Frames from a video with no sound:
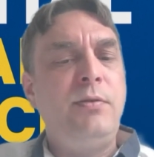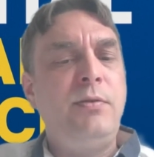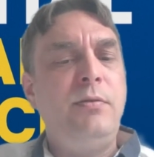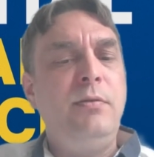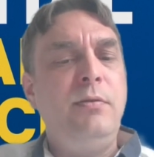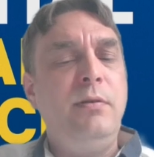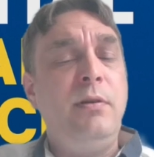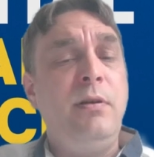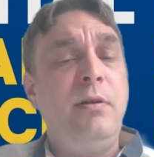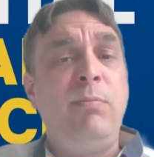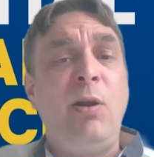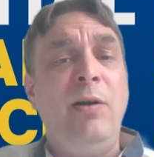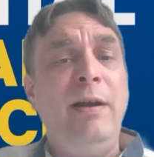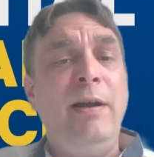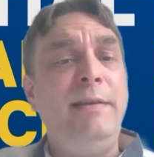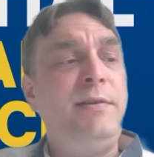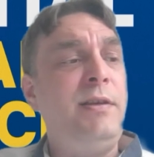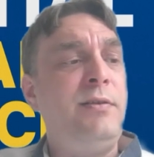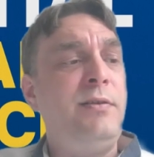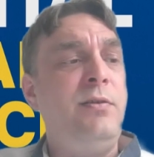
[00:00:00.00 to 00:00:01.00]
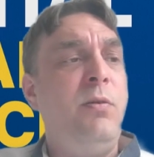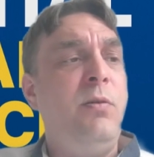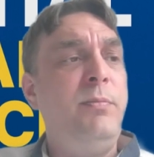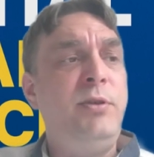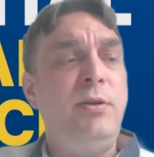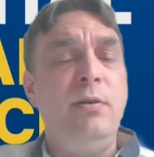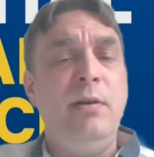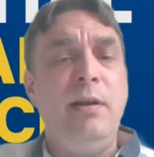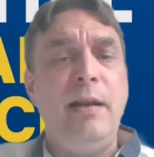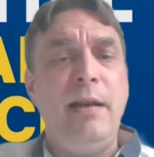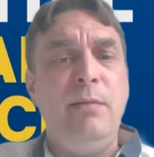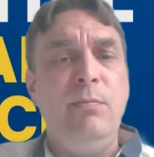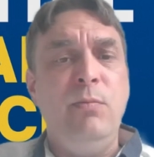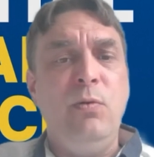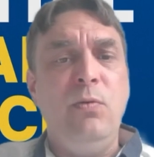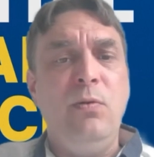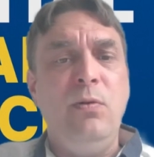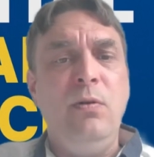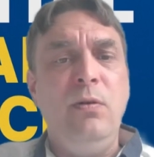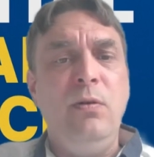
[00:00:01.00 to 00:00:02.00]
Compliance isn't optional
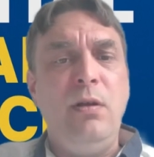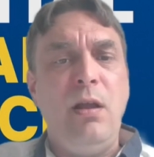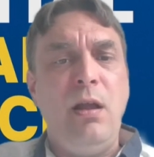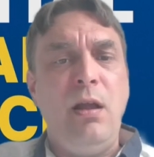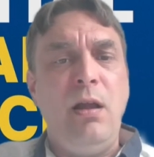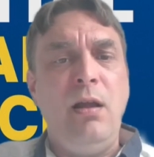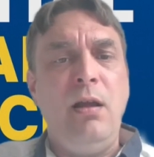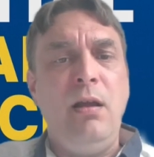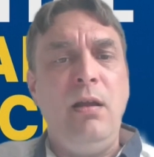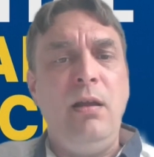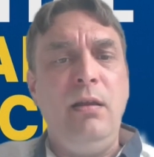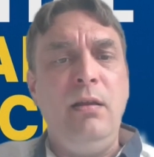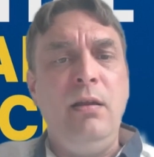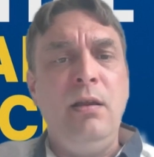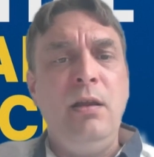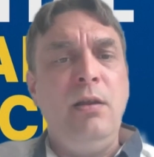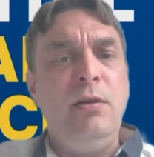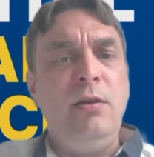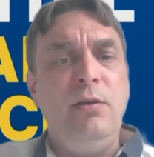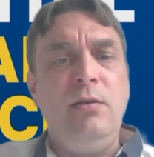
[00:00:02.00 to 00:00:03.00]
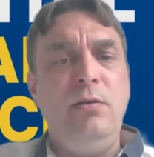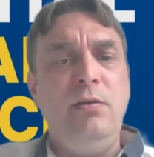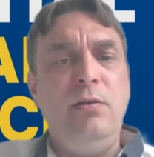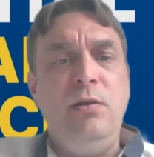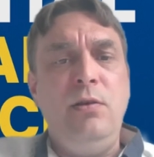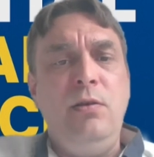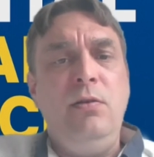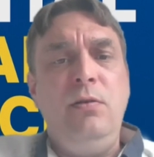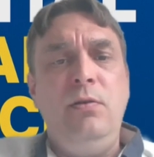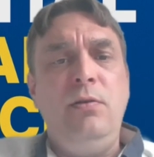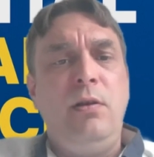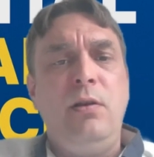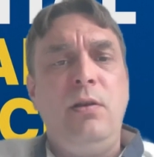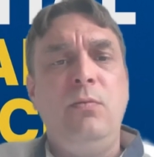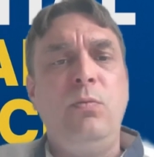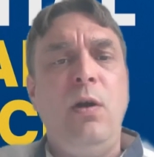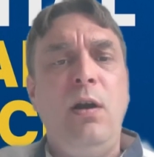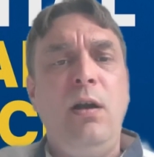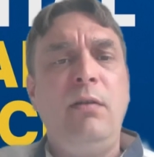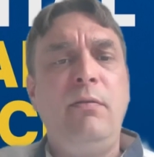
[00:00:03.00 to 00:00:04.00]
anymore. You could
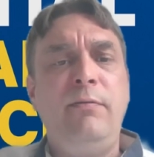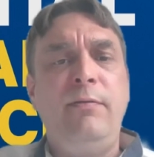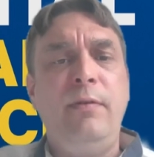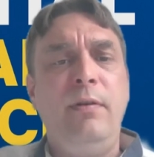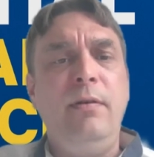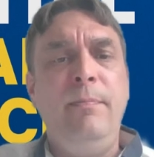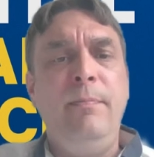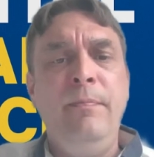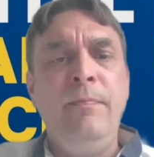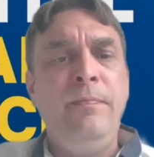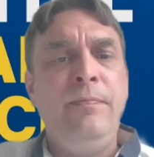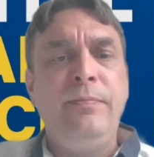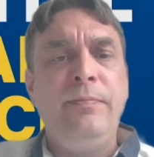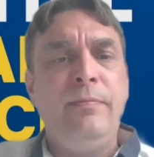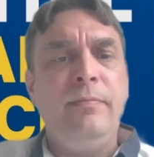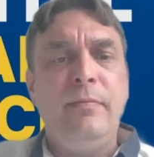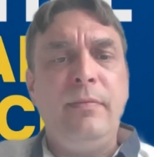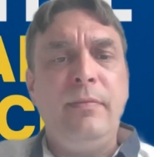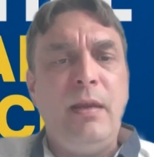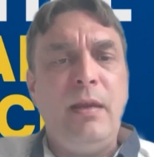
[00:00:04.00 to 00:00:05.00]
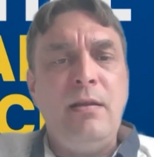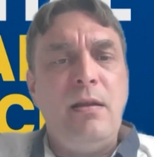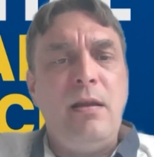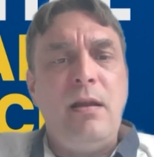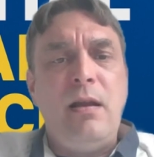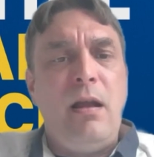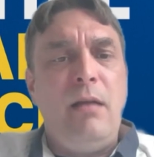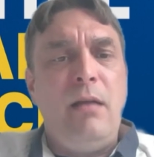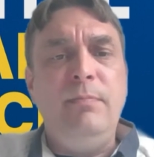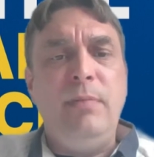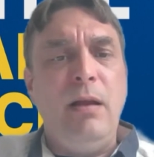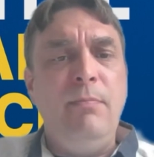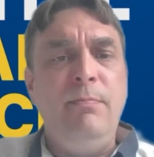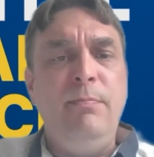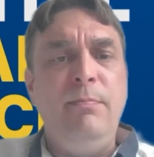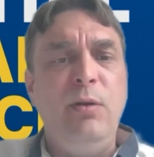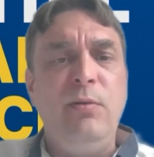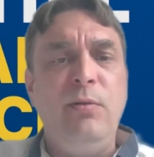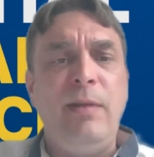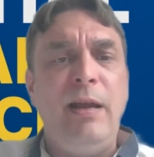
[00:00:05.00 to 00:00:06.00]
work for a
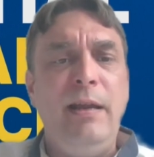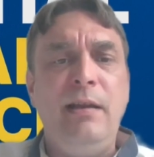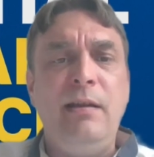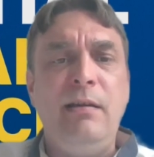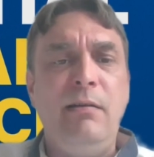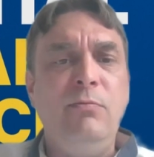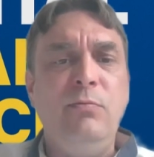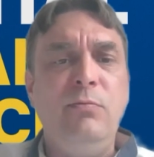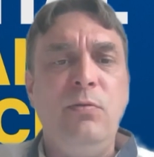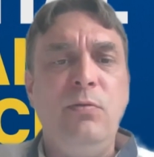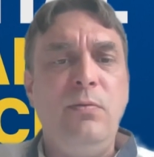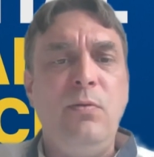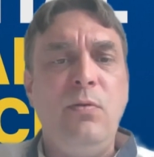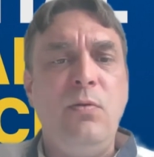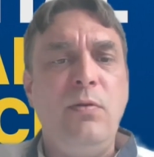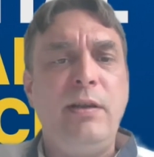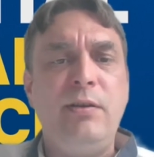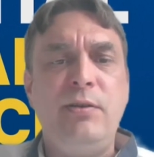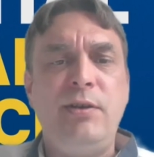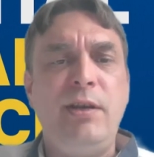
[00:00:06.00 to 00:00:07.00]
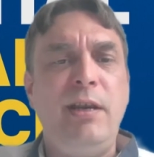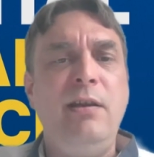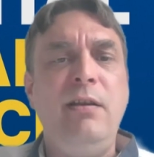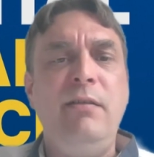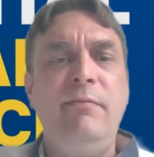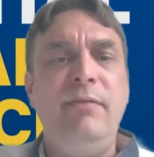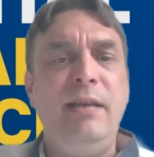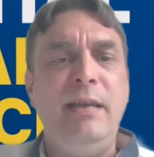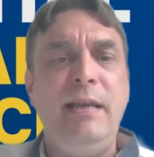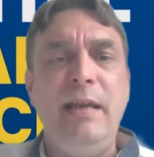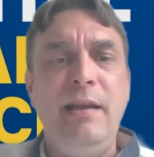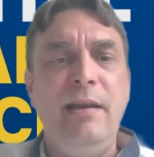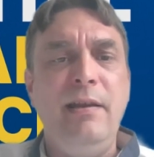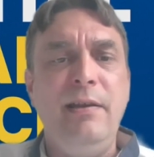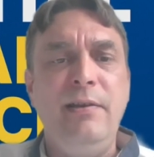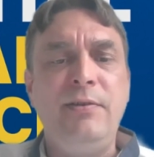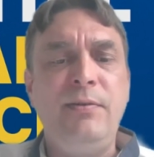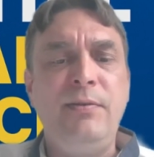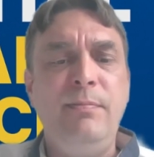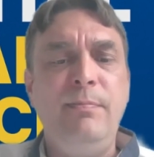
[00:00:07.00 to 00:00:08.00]
bookmaker or casino for
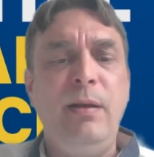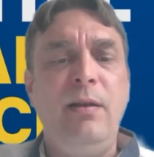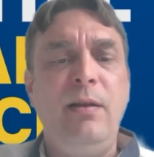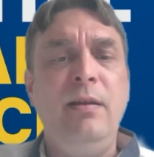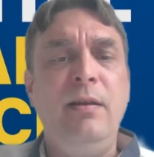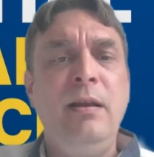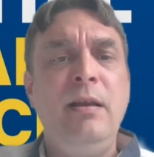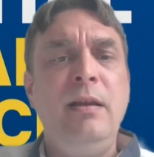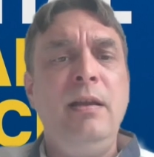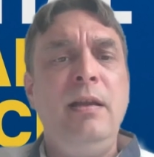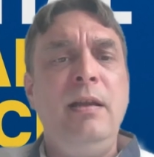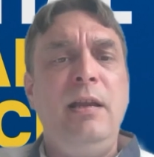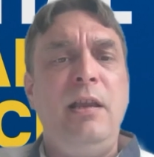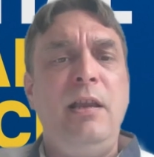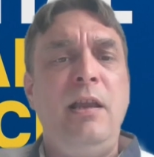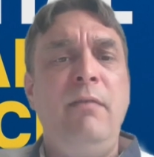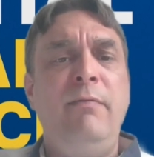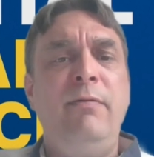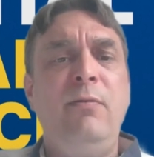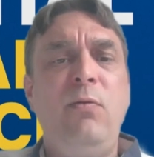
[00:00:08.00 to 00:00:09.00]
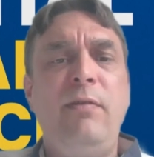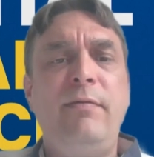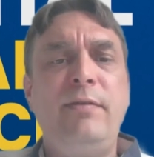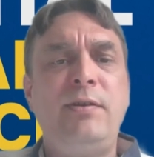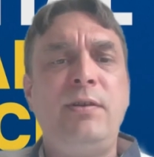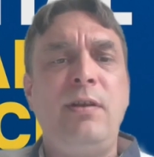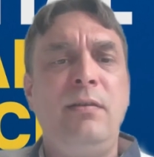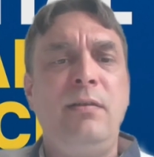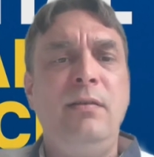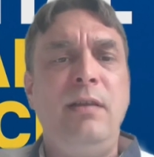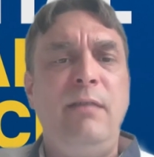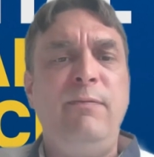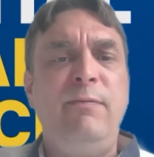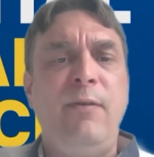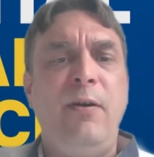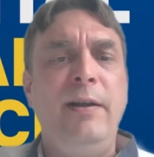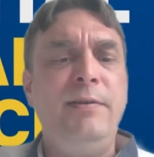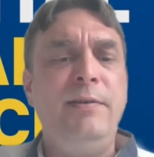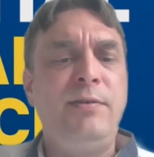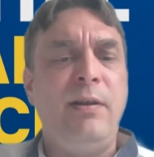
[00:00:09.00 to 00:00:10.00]
years, but if all of a sudden they
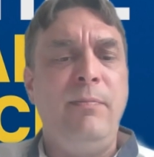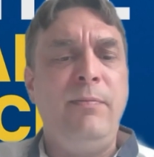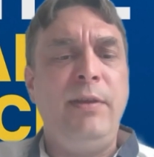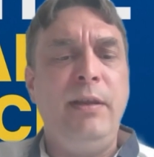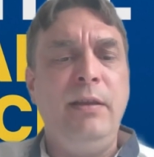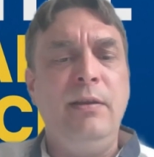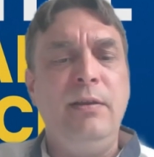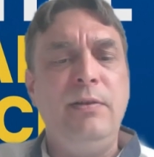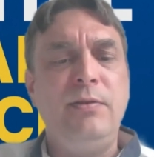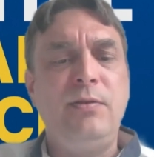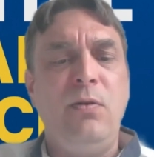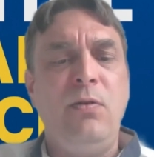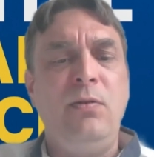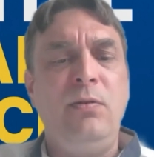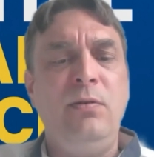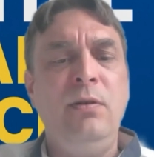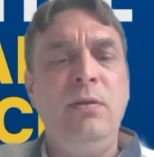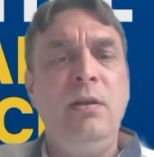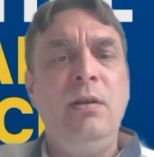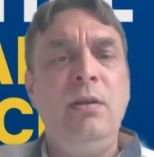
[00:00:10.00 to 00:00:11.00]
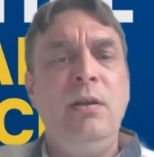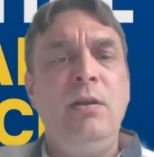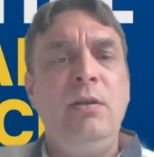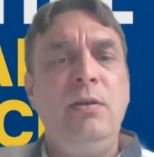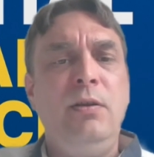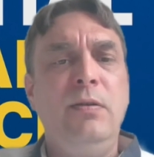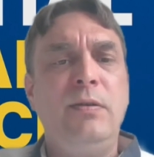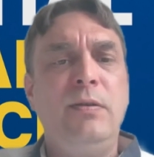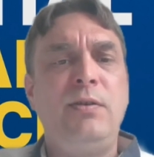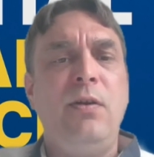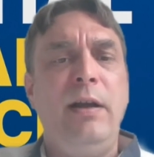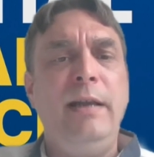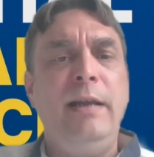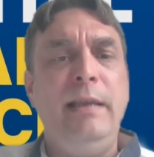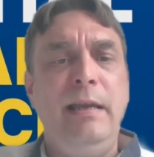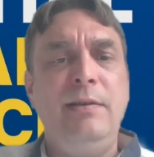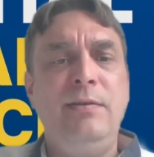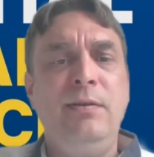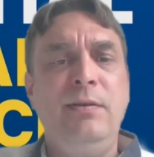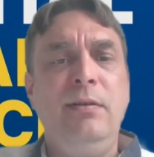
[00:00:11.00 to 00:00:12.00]
find something that's on your site
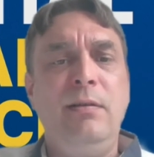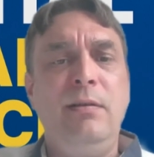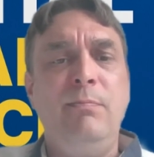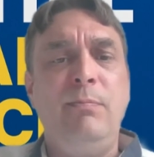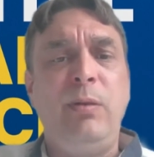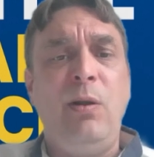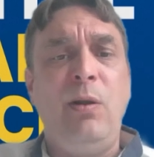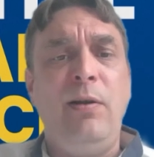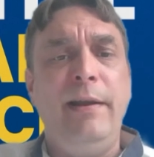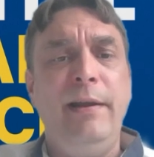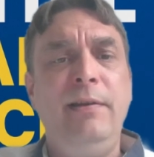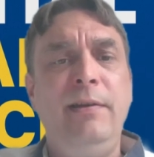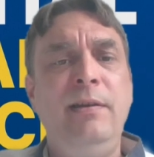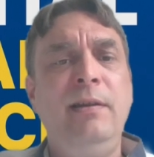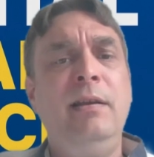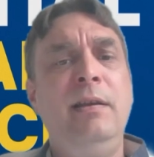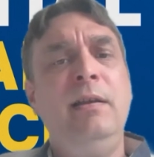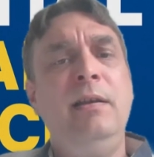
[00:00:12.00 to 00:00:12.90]
that isn't compliant,